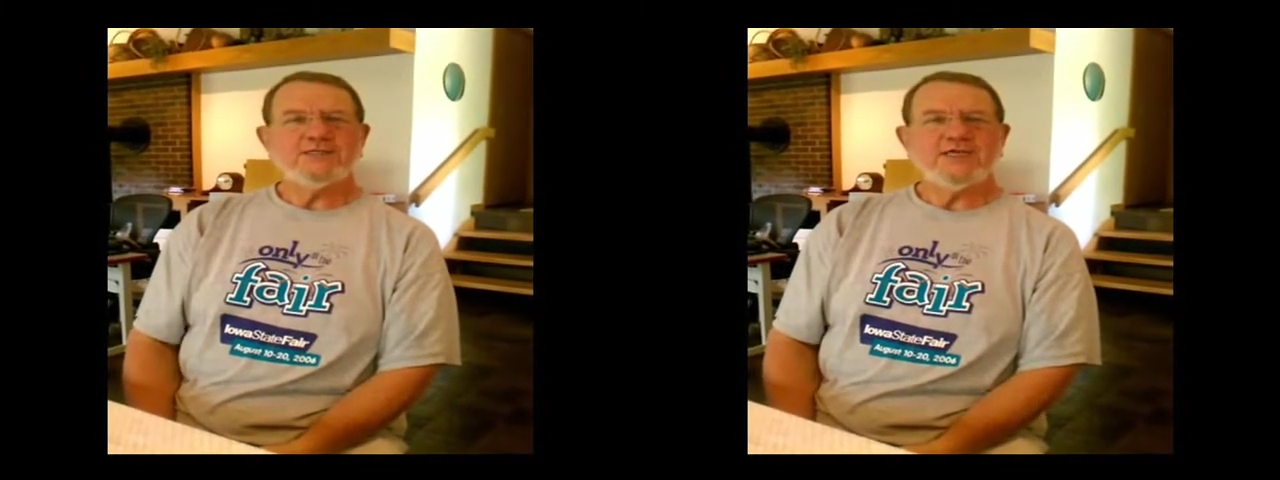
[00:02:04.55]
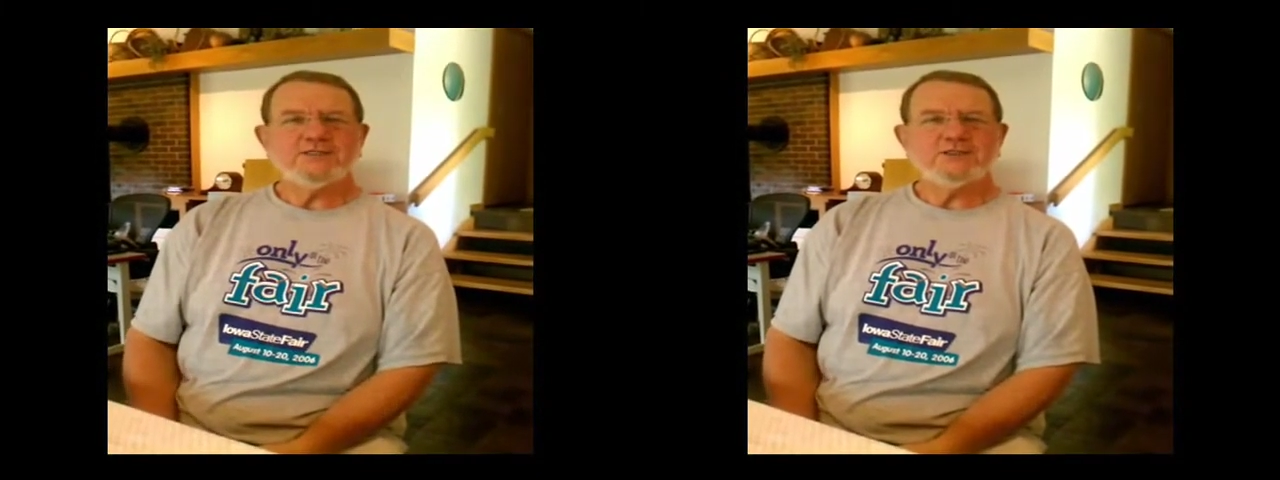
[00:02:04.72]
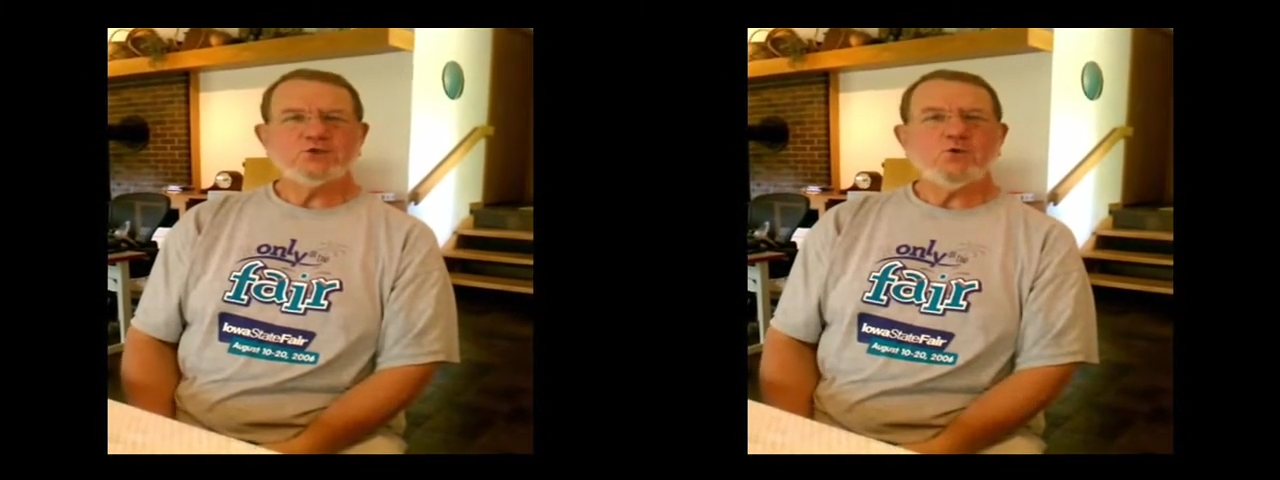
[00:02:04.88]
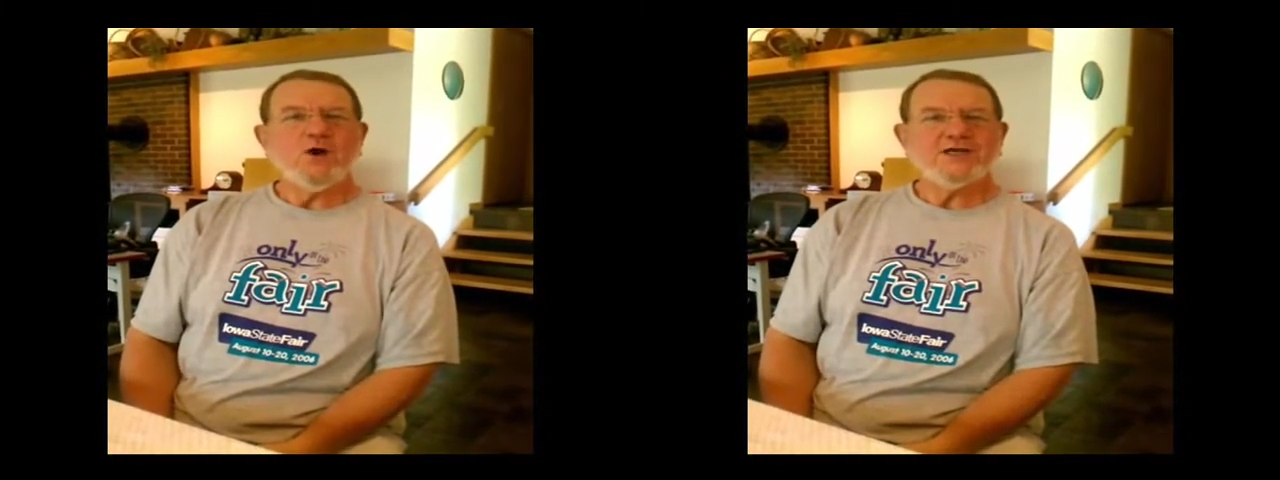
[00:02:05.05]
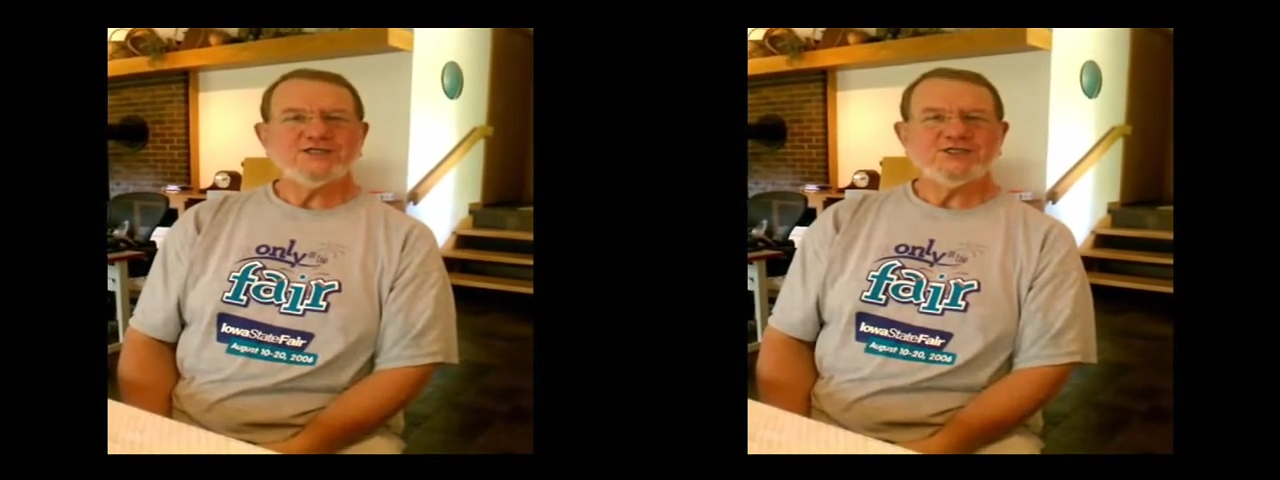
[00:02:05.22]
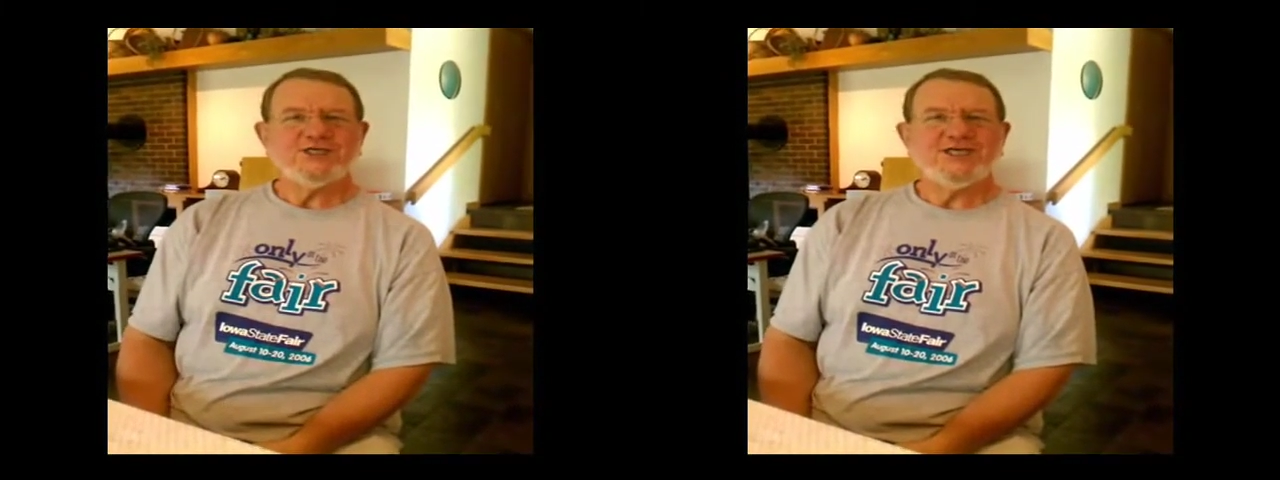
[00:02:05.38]
and
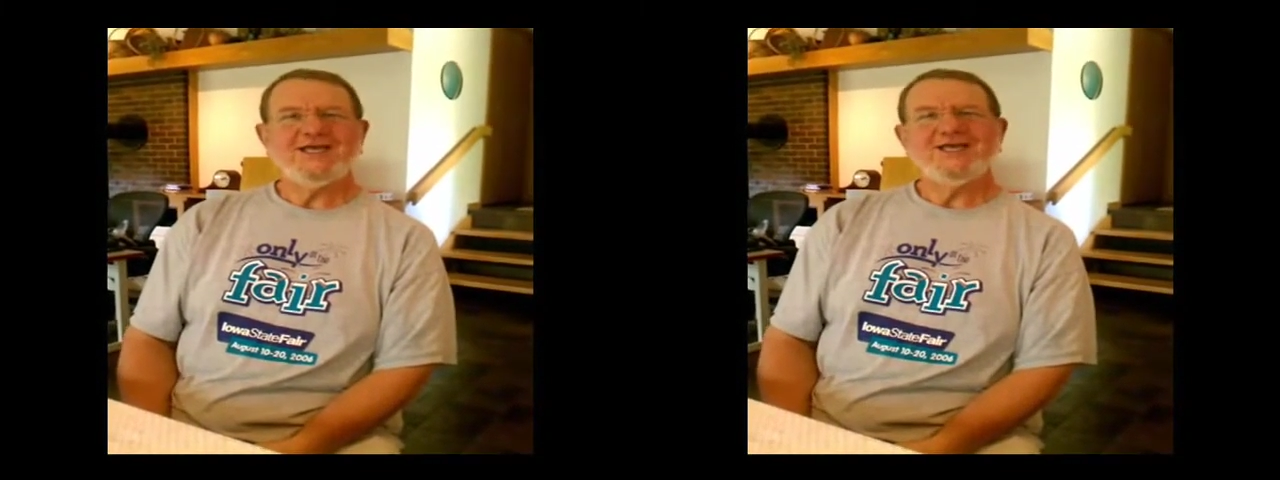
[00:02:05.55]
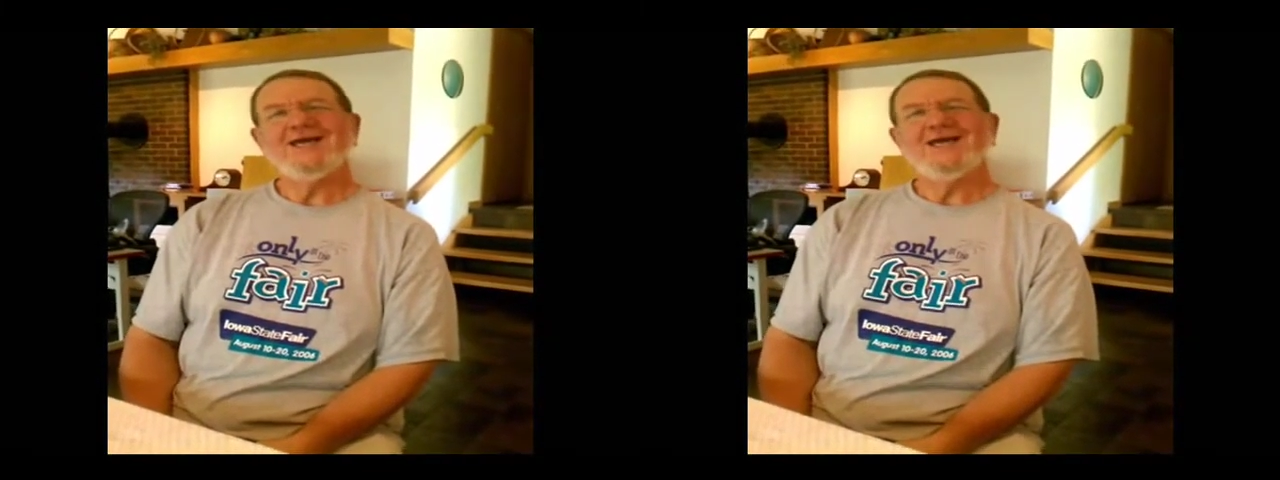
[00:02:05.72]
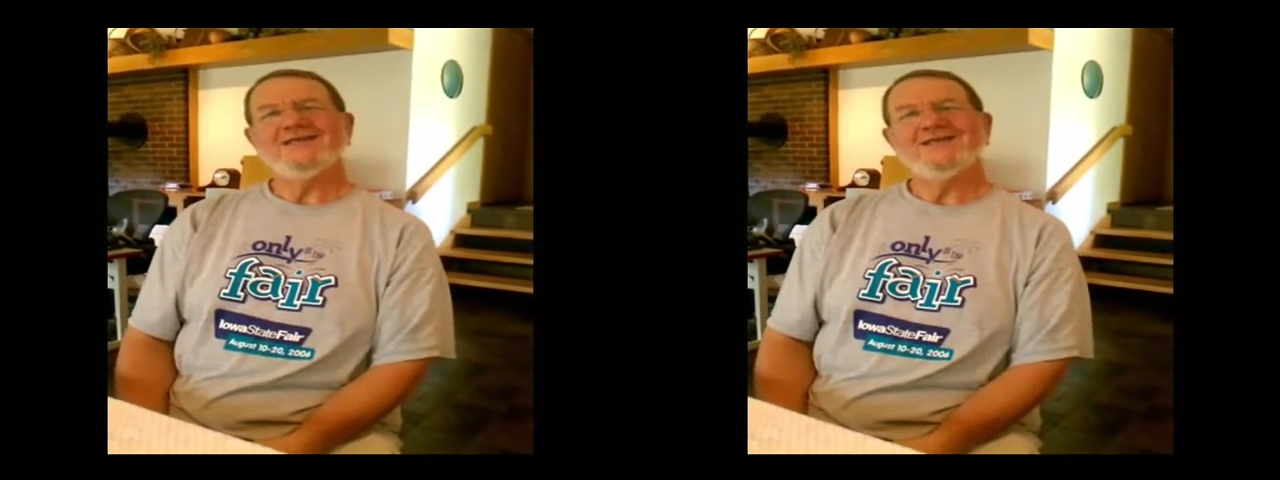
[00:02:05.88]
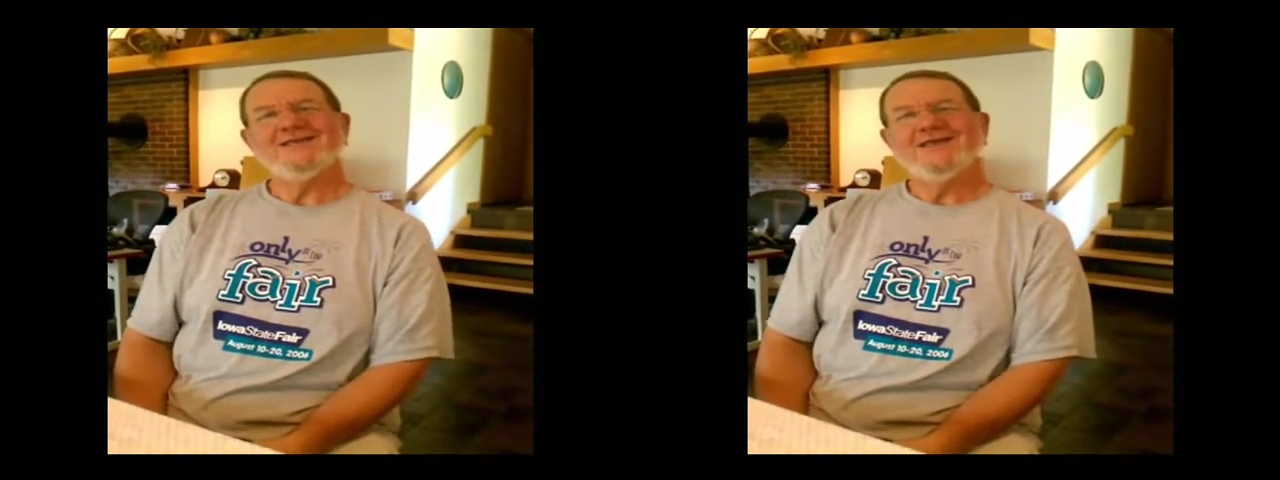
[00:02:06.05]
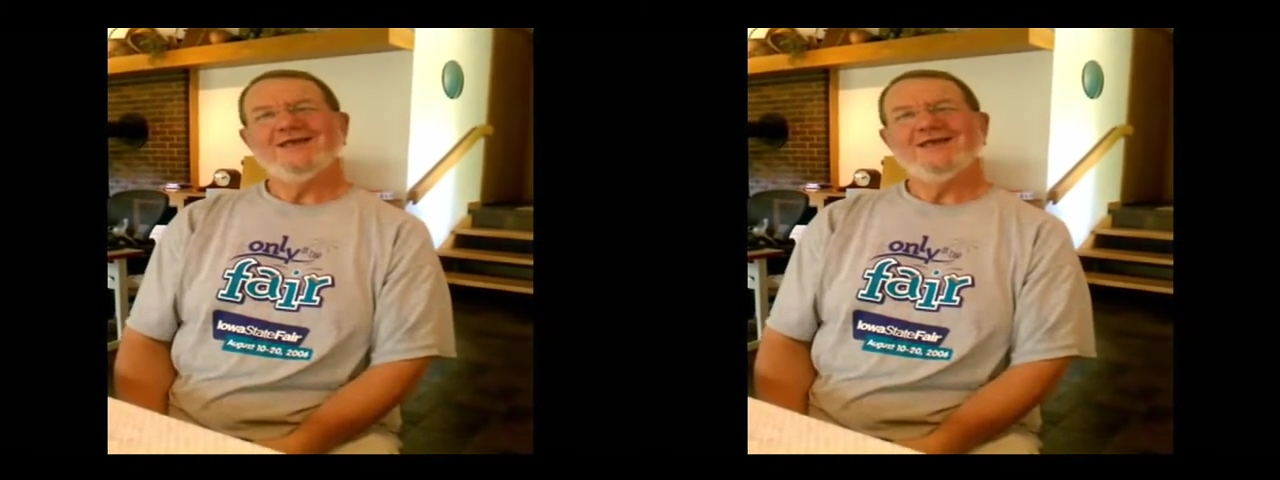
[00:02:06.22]
squashy and,